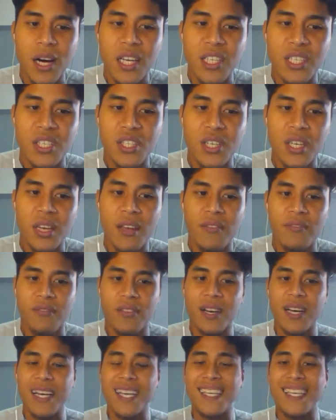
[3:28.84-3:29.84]

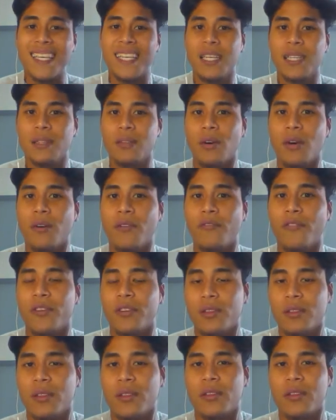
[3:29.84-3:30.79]
achieved a yield of